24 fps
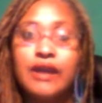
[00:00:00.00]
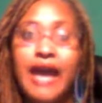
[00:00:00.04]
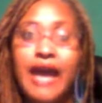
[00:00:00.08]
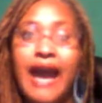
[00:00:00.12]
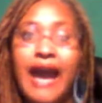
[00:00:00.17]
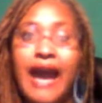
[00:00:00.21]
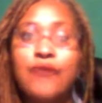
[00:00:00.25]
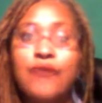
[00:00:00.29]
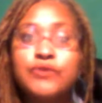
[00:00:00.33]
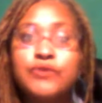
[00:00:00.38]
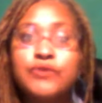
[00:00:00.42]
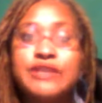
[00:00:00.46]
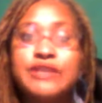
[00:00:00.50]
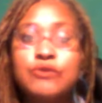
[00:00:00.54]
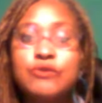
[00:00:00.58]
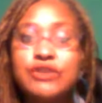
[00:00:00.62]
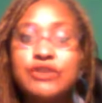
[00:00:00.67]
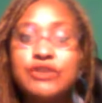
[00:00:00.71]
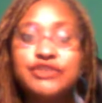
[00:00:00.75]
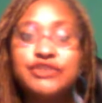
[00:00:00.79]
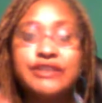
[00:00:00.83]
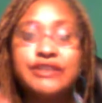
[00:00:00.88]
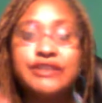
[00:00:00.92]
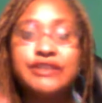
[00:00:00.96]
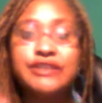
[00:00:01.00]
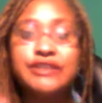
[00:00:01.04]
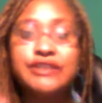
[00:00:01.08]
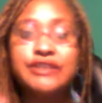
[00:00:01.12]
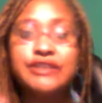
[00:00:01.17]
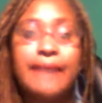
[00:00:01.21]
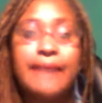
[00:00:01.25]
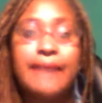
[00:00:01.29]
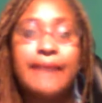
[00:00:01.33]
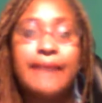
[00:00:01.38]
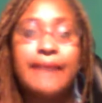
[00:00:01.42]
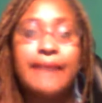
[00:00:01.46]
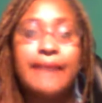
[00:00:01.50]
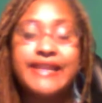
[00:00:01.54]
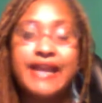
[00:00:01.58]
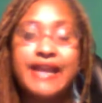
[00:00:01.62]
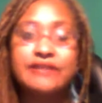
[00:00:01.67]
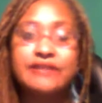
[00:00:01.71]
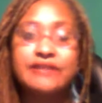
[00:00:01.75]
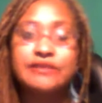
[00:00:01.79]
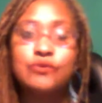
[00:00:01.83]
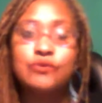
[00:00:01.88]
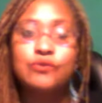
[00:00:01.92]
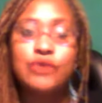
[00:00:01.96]
I really want you to type right
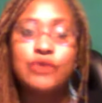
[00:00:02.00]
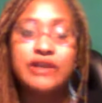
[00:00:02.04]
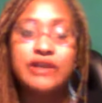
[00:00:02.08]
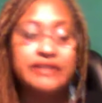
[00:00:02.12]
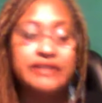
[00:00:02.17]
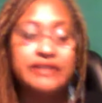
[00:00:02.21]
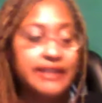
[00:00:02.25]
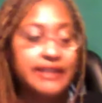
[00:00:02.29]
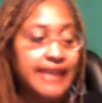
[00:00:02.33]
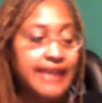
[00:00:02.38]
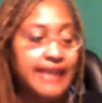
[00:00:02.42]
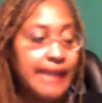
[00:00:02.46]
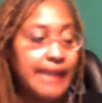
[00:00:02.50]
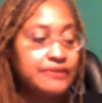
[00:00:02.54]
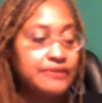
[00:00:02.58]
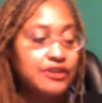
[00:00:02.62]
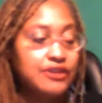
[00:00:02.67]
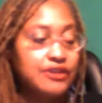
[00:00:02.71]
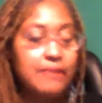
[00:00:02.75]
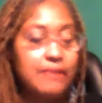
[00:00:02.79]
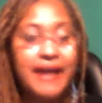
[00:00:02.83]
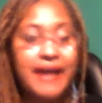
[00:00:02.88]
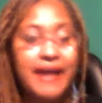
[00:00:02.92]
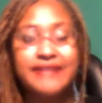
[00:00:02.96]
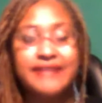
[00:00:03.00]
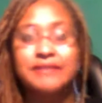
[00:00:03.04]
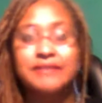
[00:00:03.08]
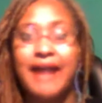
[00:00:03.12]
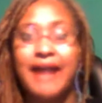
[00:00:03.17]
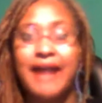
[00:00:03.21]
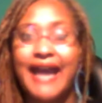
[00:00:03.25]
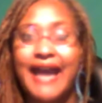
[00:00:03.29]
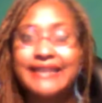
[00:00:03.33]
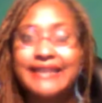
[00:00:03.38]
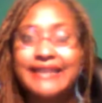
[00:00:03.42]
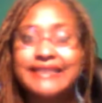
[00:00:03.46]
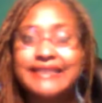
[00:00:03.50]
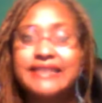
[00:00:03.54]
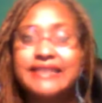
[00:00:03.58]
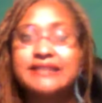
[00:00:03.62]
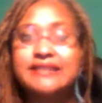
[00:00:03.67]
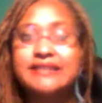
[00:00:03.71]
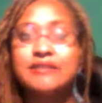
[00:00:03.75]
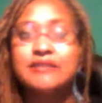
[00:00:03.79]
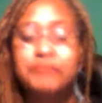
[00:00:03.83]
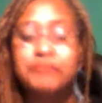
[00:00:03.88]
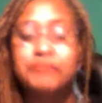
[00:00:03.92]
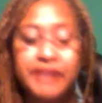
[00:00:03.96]
now some words that came to your mind, some
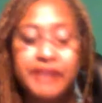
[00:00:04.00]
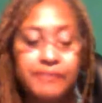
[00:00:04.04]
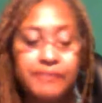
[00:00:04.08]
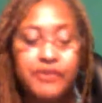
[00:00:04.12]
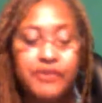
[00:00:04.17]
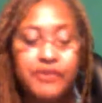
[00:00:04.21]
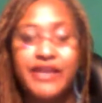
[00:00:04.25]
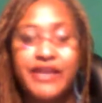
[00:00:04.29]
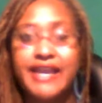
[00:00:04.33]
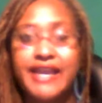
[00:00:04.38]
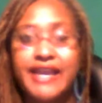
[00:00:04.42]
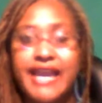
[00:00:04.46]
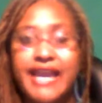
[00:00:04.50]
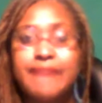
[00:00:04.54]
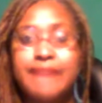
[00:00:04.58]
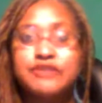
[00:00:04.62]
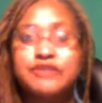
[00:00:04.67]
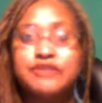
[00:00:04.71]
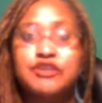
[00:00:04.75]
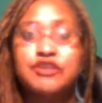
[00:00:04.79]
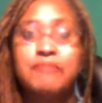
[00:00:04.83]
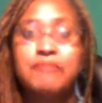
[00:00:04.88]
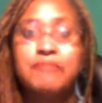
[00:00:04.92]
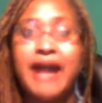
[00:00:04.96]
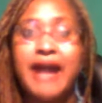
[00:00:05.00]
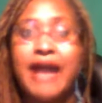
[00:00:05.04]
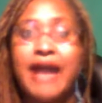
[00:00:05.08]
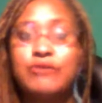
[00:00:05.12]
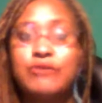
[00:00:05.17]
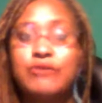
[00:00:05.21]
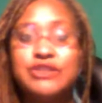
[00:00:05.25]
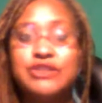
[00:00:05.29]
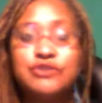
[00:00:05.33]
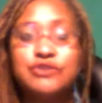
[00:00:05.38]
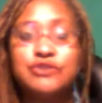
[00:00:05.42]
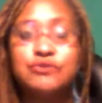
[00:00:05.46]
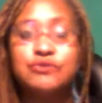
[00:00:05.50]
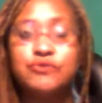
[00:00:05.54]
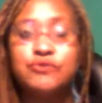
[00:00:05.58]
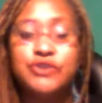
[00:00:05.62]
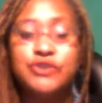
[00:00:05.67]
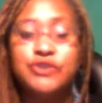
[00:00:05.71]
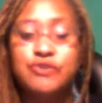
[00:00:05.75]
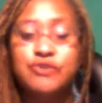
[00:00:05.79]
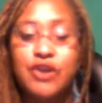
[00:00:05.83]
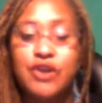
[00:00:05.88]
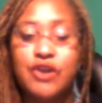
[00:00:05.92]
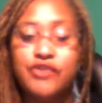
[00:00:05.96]
ideas, some people that came to your mind when
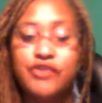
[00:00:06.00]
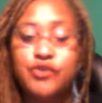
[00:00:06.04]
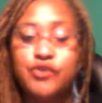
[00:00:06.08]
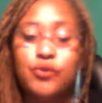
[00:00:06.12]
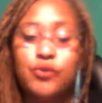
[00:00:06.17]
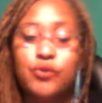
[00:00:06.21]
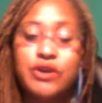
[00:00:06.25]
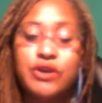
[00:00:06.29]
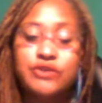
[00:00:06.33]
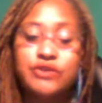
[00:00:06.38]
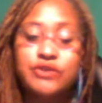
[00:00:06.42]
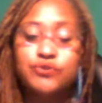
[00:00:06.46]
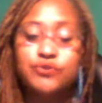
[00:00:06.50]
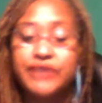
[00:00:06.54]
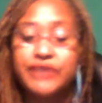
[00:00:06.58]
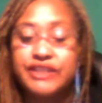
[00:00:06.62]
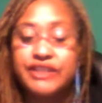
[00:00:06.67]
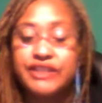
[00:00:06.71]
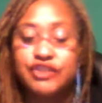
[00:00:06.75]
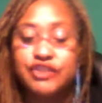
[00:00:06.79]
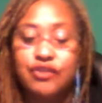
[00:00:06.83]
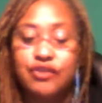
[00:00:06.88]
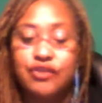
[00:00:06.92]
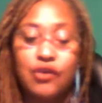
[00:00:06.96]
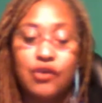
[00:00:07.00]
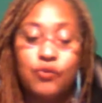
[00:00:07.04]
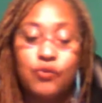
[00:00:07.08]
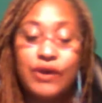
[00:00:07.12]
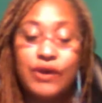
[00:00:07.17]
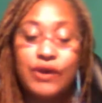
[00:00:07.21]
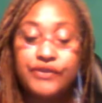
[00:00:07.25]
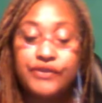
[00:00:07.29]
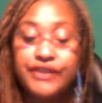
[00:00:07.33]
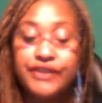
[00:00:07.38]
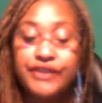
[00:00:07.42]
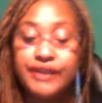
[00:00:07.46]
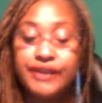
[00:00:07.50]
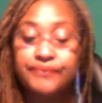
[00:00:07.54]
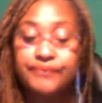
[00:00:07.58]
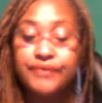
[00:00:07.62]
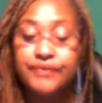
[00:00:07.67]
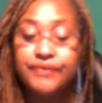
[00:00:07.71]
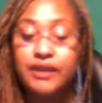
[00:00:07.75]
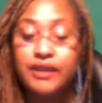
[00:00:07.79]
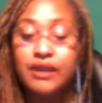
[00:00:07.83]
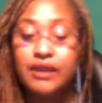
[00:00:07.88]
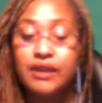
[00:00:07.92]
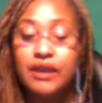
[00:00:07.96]
you heard the word rich or wealthy.
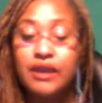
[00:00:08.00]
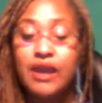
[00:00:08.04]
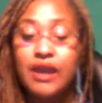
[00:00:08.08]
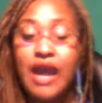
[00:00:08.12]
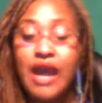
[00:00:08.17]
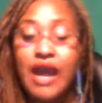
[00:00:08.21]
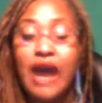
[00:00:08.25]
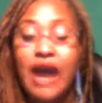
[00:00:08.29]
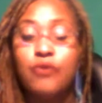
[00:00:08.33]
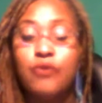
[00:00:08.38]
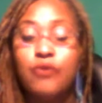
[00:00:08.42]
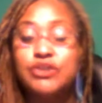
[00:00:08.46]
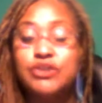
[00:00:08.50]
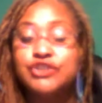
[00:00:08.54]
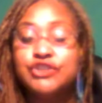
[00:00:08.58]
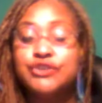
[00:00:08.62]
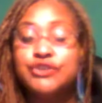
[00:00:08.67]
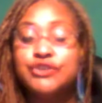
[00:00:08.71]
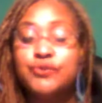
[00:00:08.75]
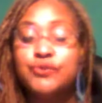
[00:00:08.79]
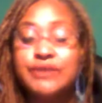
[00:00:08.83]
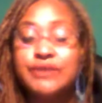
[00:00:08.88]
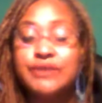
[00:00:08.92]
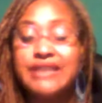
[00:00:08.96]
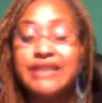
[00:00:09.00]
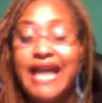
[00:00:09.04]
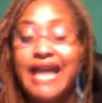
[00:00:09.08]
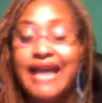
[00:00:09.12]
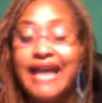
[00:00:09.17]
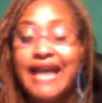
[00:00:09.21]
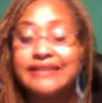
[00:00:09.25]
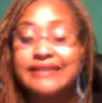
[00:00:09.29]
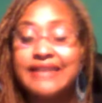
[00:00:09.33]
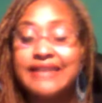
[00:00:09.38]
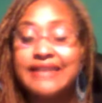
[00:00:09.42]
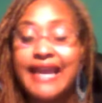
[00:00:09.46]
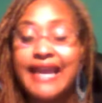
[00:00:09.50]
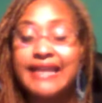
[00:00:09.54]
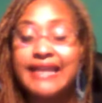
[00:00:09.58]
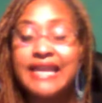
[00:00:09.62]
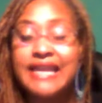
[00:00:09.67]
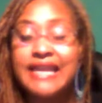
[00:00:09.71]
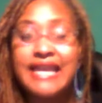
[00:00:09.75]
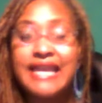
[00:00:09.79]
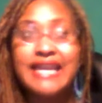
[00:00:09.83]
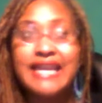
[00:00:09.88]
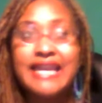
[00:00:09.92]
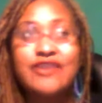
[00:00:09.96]
I want you to realize that
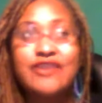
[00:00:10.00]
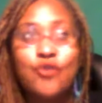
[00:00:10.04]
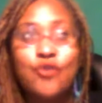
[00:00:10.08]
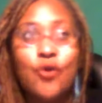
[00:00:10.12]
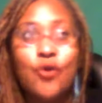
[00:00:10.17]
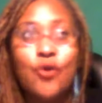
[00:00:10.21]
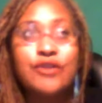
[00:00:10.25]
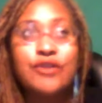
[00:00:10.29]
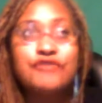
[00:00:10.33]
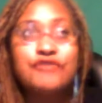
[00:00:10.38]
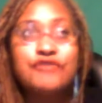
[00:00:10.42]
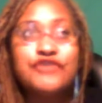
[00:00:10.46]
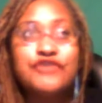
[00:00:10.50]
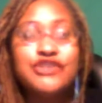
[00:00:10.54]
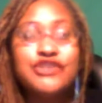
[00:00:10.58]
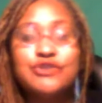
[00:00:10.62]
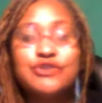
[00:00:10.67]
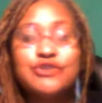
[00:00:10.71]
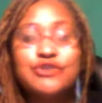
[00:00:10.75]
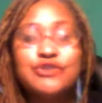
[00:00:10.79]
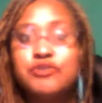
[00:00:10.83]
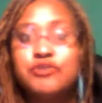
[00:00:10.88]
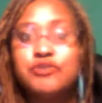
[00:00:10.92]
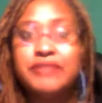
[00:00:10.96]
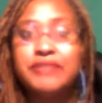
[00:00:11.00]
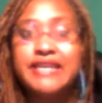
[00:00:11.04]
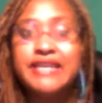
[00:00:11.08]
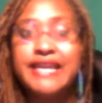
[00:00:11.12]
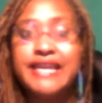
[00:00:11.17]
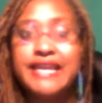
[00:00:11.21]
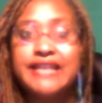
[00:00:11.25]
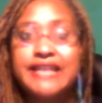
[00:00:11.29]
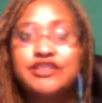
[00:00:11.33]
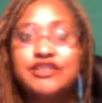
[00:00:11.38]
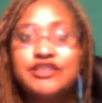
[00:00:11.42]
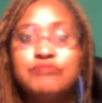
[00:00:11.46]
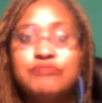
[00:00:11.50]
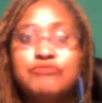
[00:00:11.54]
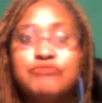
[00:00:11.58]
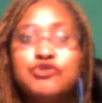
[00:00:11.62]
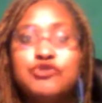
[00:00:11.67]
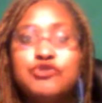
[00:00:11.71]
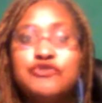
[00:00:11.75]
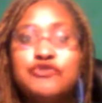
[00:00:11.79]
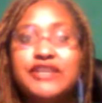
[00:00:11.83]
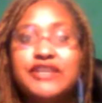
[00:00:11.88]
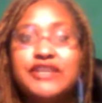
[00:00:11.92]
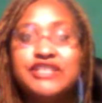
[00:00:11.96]
in order for you to begin to
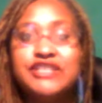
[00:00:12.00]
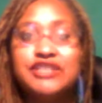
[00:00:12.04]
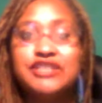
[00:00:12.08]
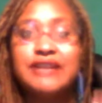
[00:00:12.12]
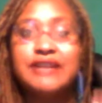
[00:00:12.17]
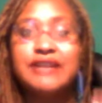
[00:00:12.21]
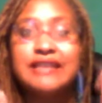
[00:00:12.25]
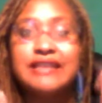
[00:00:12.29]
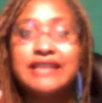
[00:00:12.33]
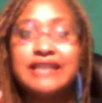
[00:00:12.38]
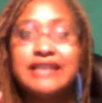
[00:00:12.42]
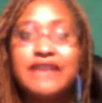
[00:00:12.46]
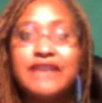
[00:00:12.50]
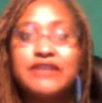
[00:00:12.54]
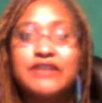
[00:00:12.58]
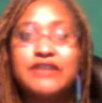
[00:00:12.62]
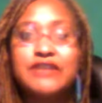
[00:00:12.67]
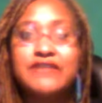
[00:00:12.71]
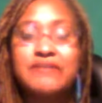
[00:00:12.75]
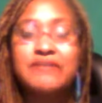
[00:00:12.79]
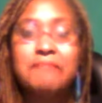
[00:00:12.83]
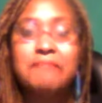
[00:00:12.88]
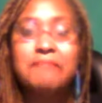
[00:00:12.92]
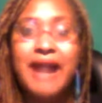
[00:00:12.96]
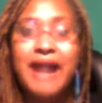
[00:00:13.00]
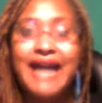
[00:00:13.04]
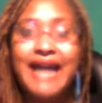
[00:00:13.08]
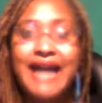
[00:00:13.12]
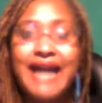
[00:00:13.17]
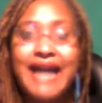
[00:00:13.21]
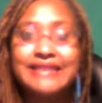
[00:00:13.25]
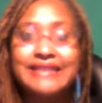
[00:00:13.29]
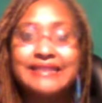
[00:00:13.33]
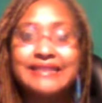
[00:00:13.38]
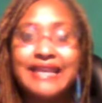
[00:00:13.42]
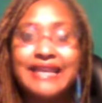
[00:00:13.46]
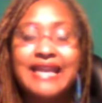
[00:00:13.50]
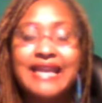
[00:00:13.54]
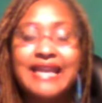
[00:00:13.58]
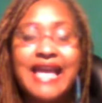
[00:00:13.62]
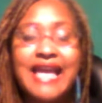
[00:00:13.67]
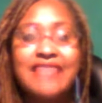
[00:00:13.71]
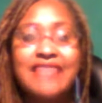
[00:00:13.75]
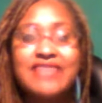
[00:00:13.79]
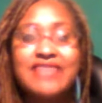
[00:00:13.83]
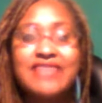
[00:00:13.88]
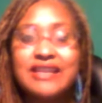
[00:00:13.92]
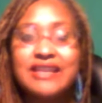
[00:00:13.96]
move into a level of a mindset
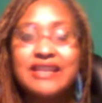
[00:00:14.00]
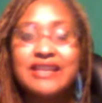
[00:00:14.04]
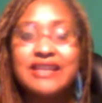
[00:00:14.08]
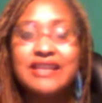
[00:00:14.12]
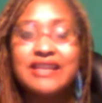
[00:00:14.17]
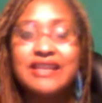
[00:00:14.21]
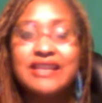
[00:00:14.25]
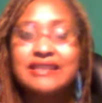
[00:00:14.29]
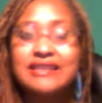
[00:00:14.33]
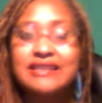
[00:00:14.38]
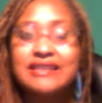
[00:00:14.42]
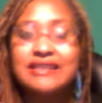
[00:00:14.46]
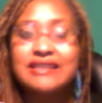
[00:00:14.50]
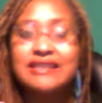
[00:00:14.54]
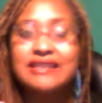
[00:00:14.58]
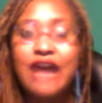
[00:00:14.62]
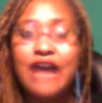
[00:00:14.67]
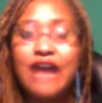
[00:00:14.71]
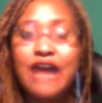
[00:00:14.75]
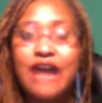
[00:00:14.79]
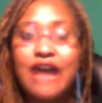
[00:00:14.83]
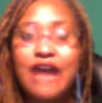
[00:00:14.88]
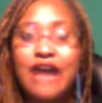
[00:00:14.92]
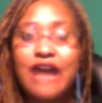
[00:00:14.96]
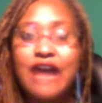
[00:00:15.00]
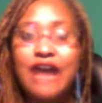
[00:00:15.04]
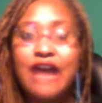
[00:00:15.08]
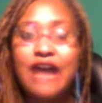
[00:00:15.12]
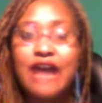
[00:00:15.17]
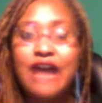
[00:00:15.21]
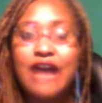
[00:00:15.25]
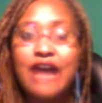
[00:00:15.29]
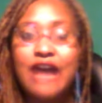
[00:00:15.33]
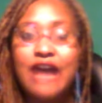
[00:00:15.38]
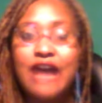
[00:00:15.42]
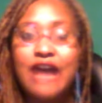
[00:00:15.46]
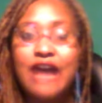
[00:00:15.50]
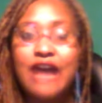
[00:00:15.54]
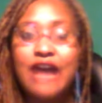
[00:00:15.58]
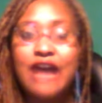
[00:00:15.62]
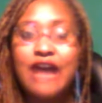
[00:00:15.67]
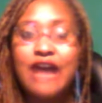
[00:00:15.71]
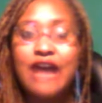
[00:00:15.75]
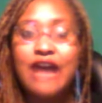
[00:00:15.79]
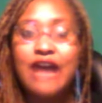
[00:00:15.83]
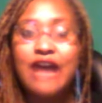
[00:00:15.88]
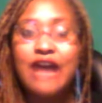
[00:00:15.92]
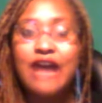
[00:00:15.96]
that allows you to grow and
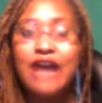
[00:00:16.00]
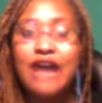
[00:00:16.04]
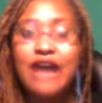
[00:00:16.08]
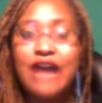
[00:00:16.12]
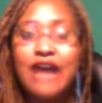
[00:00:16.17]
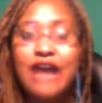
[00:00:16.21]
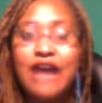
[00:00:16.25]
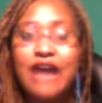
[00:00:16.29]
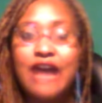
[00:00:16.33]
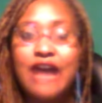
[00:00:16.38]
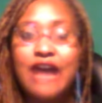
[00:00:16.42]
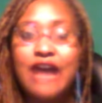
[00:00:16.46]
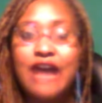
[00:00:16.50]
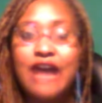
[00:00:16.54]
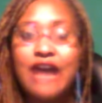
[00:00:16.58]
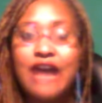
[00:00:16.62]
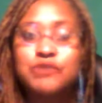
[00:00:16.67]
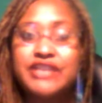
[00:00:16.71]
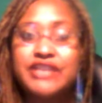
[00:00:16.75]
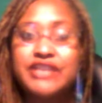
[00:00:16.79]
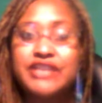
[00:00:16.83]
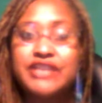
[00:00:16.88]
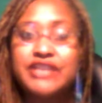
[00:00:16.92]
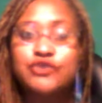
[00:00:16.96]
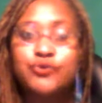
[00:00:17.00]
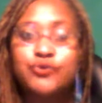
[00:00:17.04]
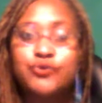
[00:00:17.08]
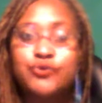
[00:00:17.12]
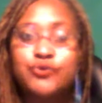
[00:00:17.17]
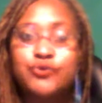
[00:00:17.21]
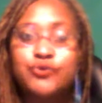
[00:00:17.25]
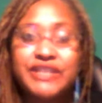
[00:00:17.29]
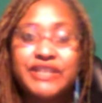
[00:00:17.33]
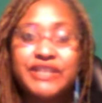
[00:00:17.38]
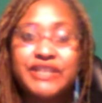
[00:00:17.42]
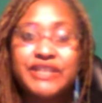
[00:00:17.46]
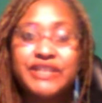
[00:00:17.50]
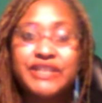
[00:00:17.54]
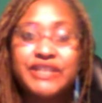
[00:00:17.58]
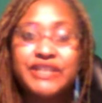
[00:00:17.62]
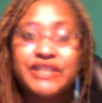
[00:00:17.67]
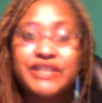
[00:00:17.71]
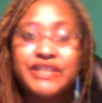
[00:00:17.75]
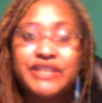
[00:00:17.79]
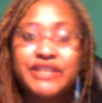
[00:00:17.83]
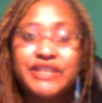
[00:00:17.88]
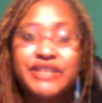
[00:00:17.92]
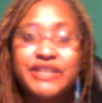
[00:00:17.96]
expand and experience riches
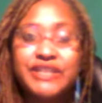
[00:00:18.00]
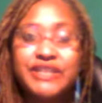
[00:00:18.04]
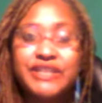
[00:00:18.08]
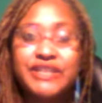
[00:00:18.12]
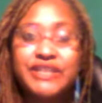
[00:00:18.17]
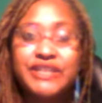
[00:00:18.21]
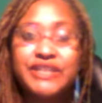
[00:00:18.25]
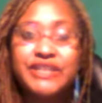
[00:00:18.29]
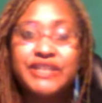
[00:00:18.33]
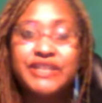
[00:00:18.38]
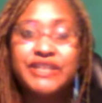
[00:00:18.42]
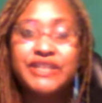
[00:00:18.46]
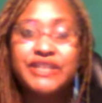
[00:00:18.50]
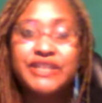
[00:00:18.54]
in your life,